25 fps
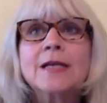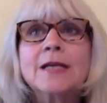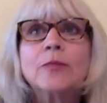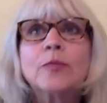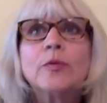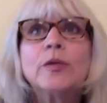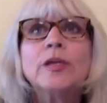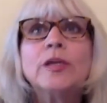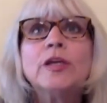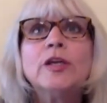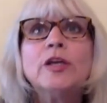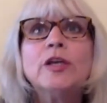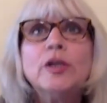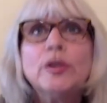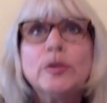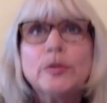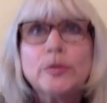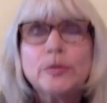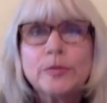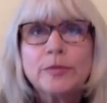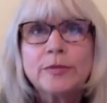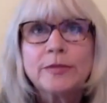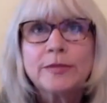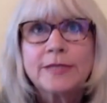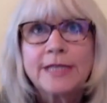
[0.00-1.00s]
we
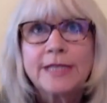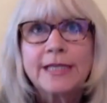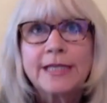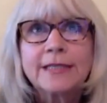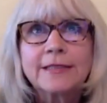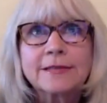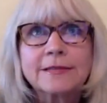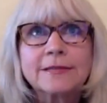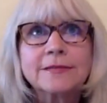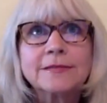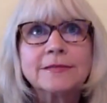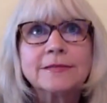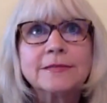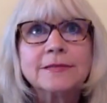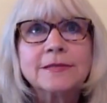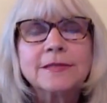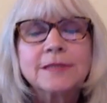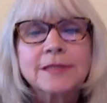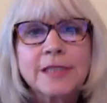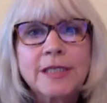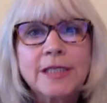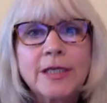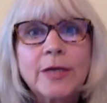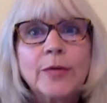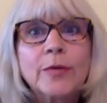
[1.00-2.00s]
knew that,
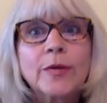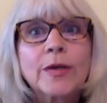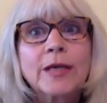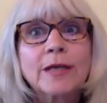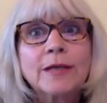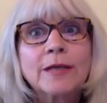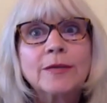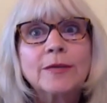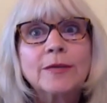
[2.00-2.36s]
you know,